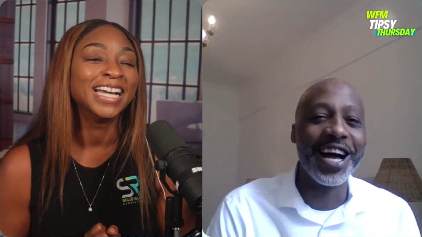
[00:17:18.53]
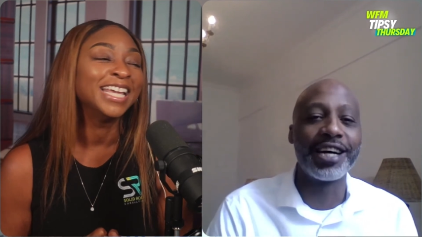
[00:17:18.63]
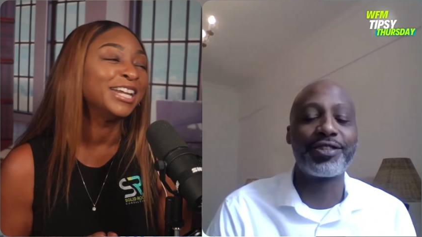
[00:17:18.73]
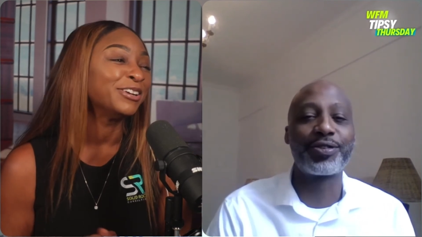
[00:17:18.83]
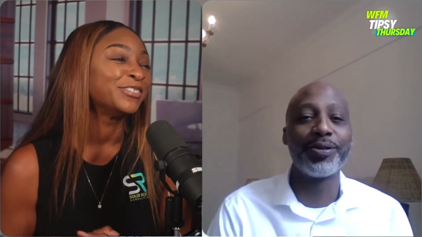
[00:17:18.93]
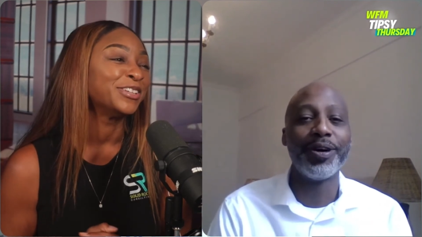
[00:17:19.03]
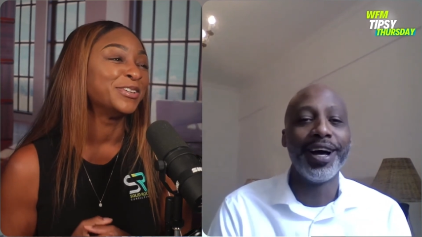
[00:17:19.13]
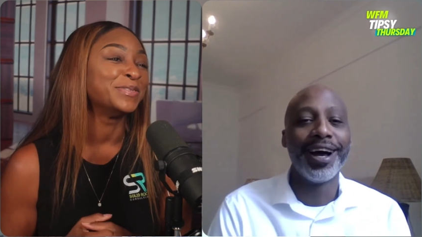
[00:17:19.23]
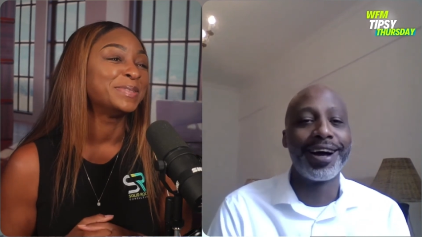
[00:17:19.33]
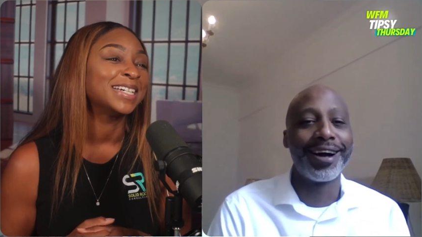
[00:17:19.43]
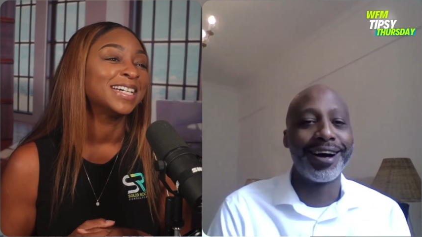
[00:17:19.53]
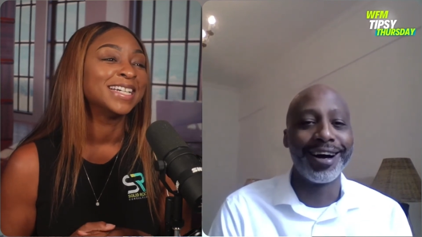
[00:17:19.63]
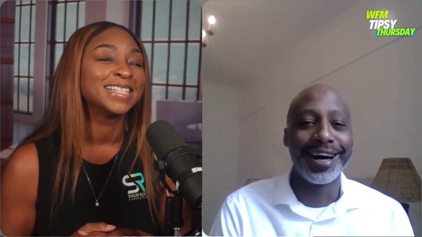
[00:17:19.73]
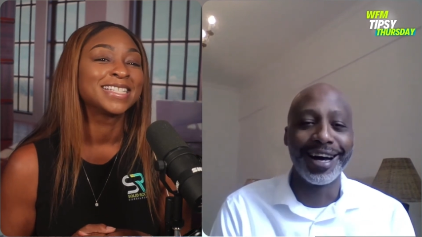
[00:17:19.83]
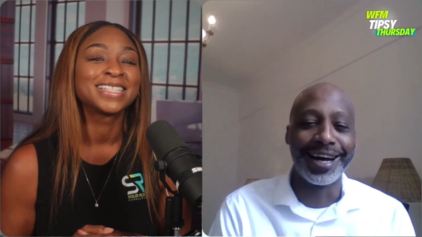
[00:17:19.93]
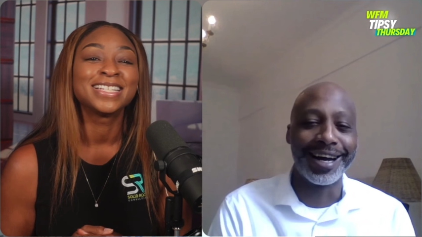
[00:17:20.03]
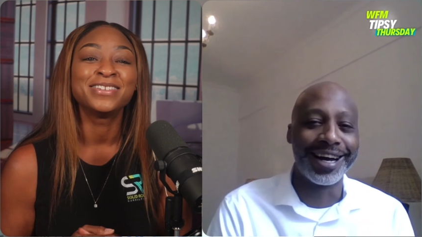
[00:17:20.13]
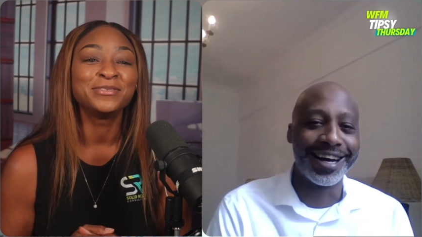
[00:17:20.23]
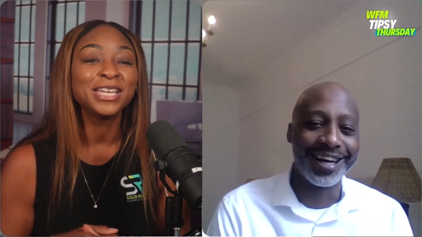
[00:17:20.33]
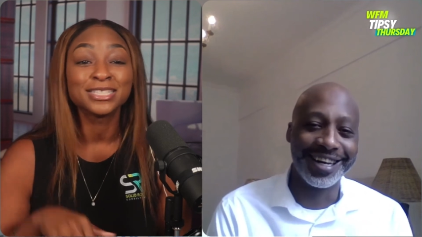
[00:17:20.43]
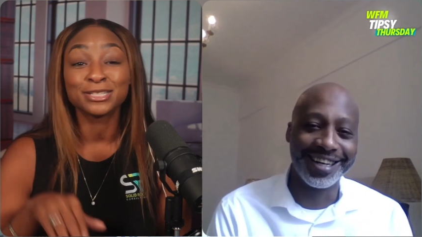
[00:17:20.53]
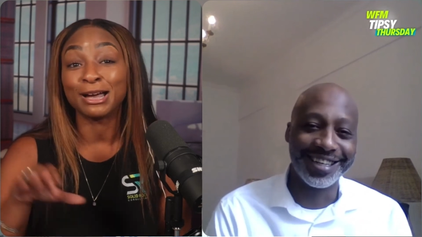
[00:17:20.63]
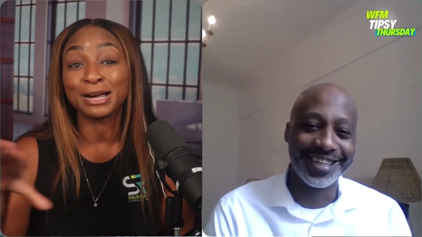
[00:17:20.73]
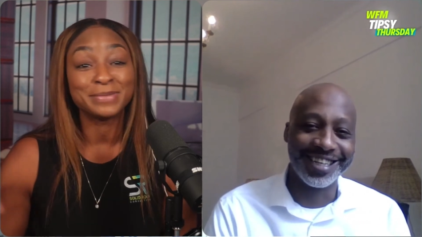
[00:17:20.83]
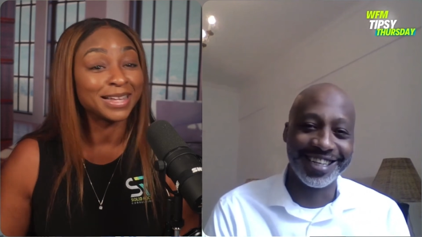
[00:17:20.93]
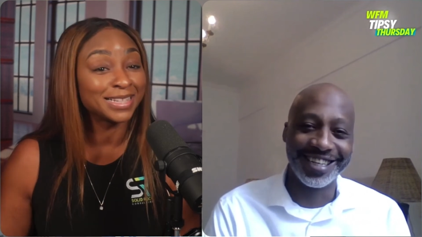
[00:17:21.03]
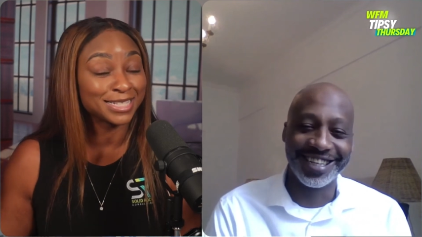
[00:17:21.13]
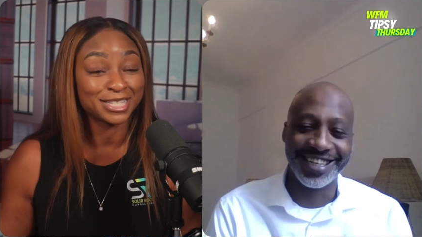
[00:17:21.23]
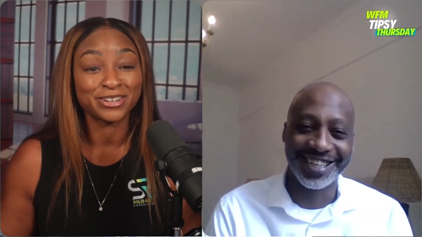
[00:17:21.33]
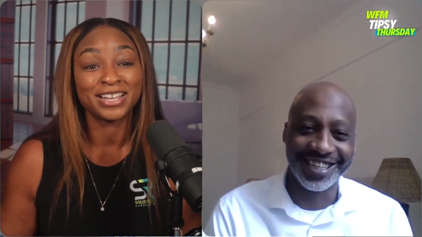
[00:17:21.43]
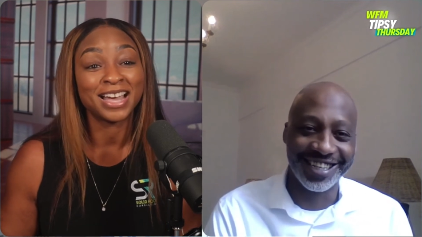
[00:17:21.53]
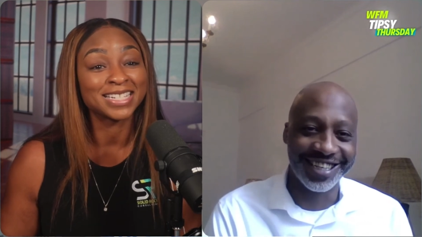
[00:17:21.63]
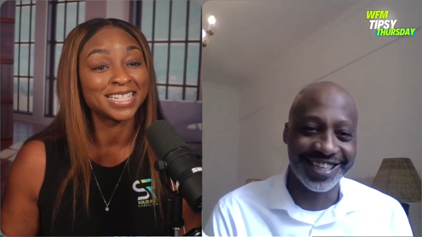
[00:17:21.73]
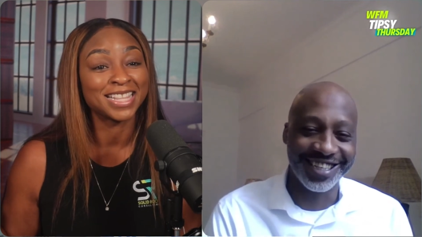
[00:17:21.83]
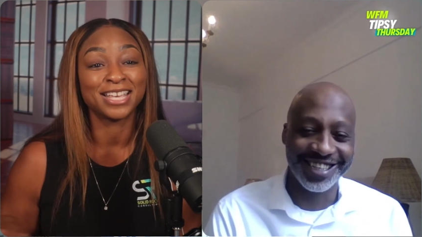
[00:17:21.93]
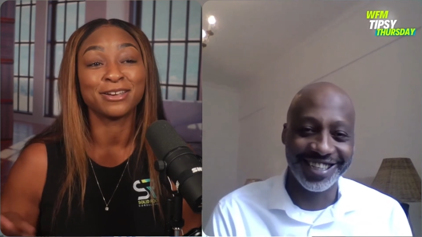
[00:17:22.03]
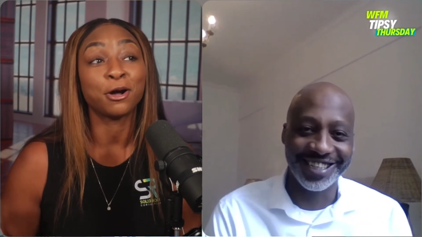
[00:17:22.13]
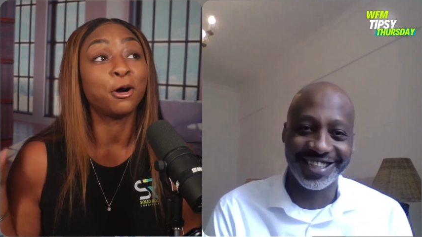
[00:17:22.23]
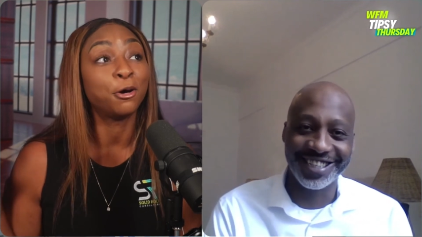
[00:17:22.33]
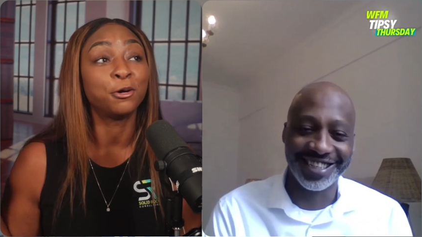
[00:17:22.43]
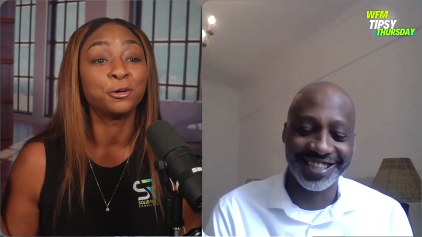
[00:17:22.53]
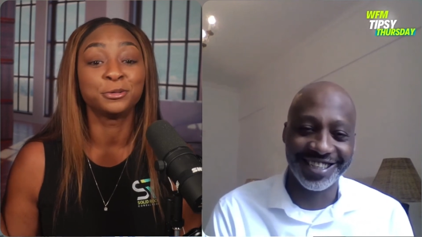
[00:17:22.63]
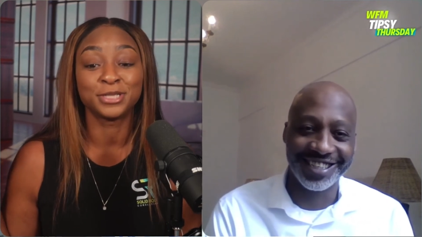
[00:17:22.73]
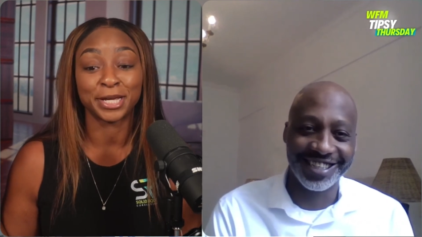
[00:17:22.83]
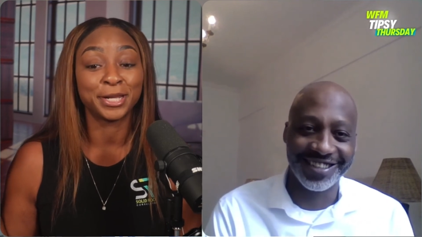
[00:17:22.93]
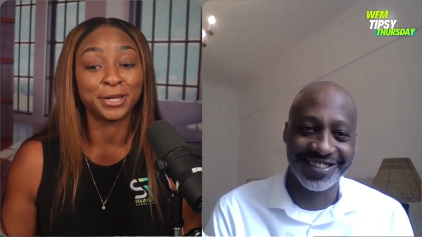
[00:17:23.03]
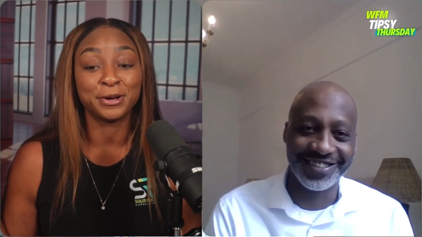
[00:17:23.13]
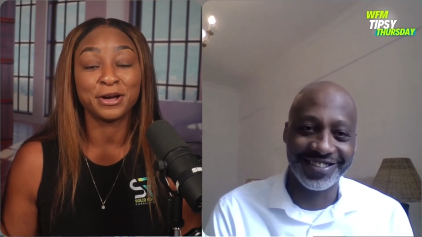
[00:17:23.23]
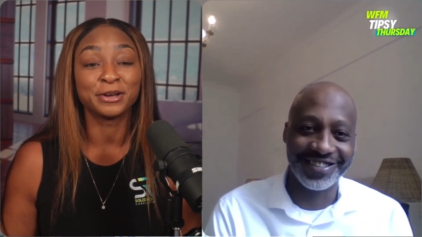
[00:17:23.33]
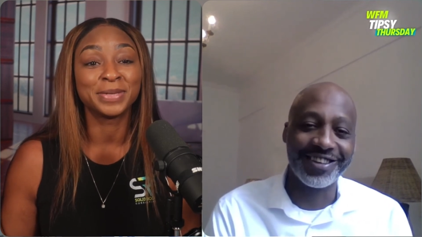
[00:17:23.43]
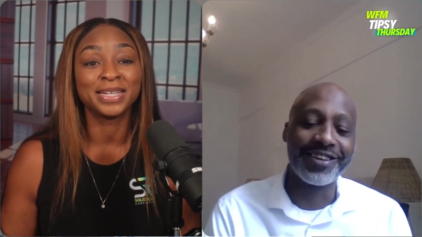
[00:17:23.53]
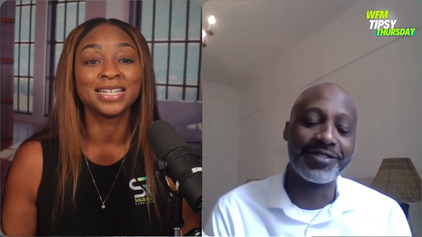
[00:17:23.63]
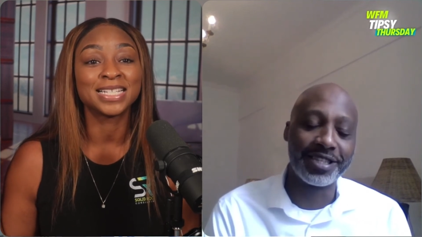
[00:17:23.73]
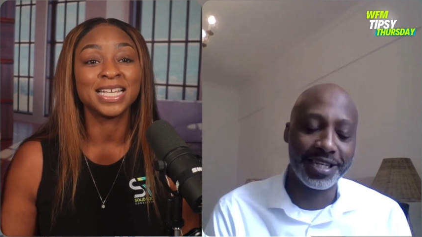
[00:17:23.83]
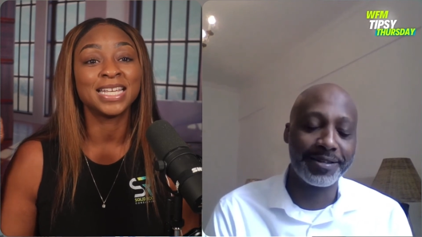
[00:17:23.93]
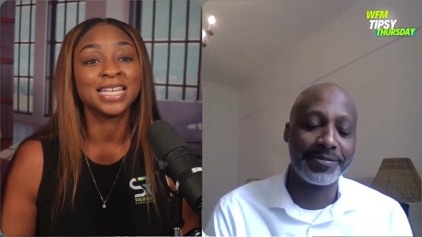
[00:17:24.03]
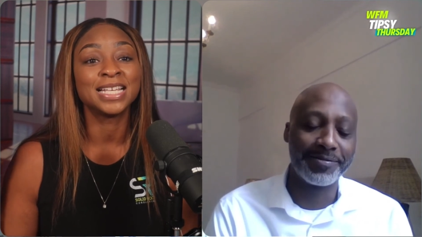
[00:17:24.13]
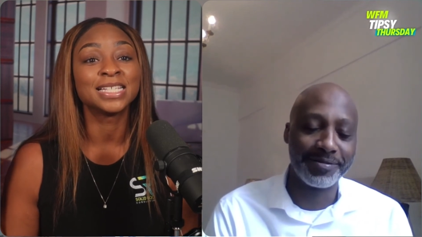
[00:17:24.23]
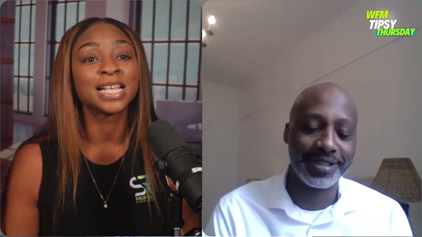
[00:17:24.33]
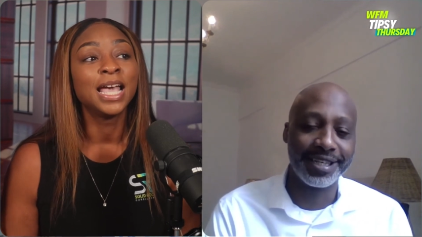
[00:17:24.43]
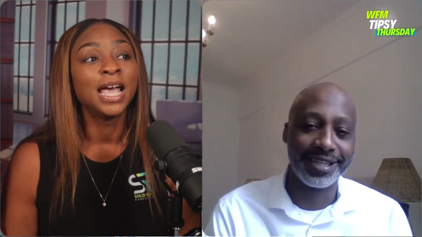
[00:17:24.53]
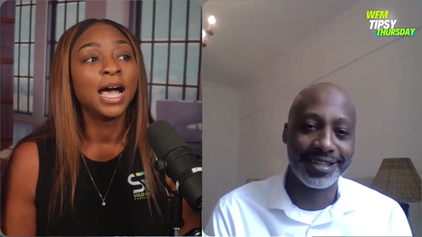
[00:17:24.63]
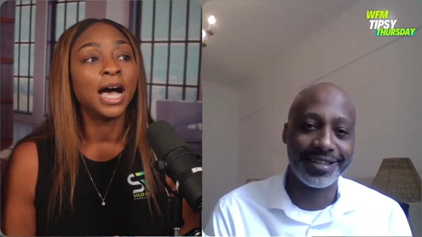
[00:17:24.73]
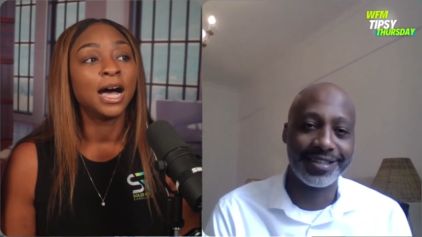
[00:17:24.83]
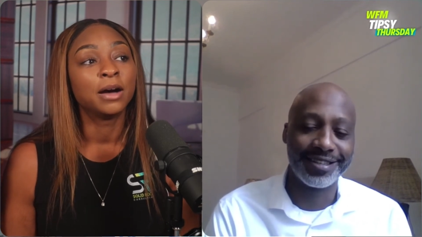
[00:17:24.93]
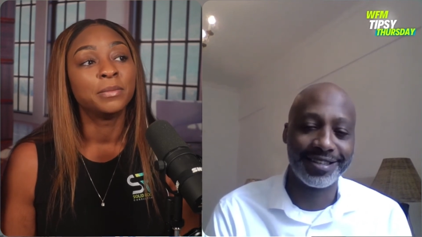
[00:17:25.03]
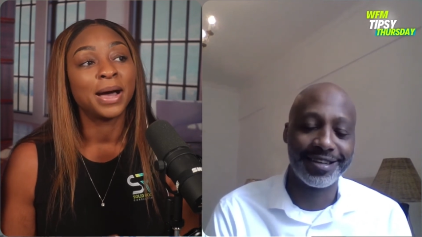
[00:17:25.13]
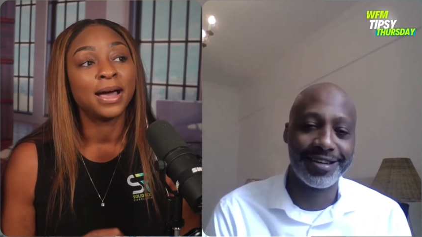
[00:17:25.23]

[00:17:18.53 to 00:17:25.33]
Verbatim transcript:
Speaker 1: interview because we can talk about this curiosity thing all day long because it is um,